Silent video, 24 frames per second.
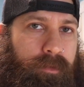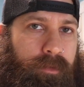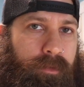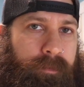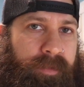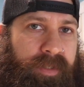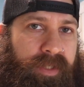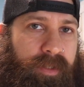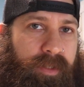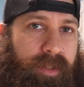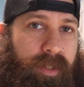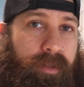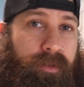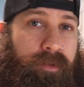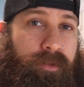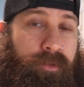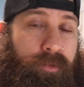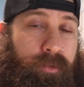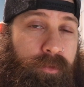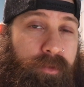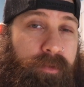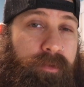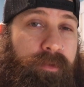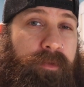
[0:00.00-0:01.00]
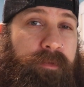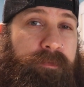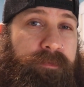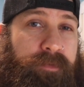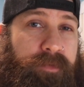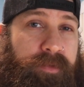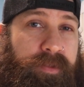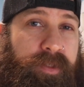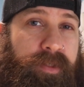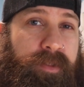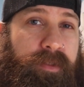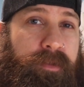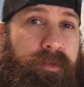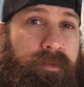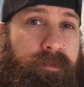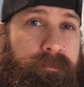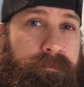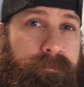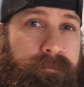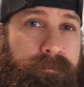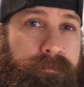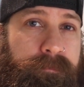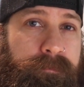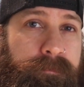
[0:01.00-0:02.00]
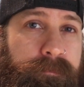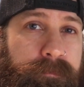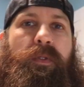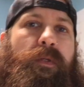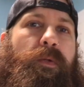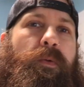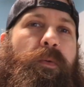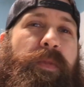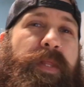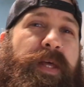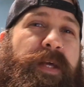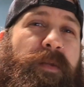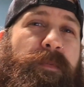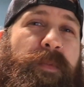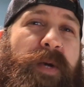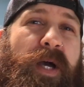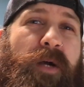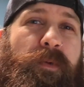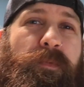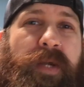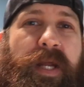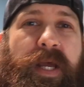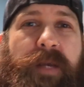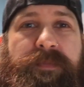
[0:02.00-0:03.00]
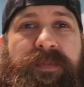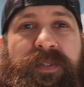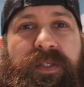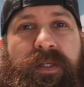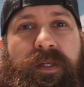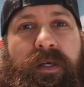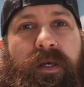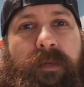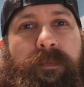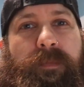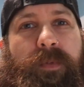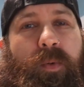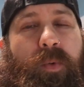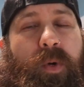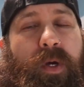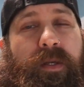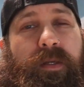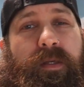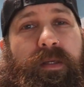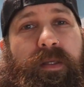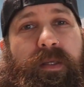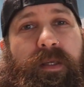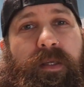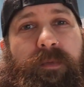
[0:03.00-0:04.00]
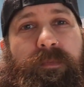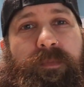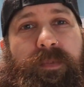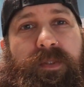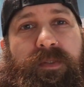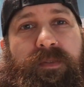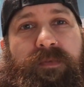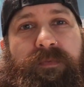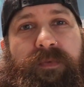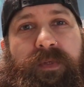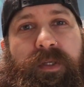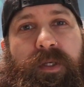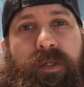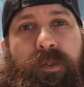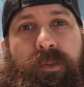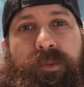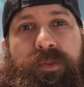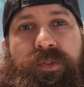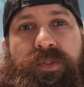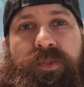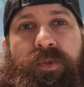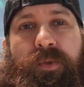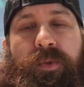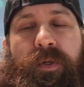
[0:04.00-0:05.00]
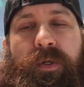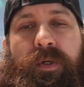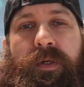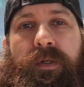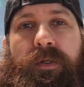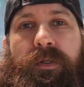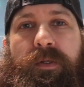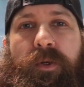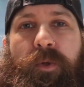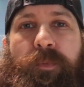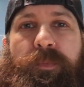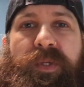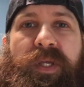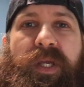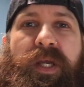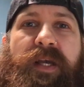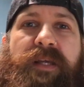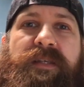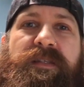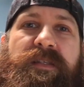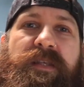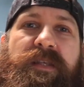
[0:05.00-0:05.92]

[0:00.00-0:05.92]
Be a lot cooler if you did. Well, that about wraps it up. I wanted to keep this video short. Hope you guys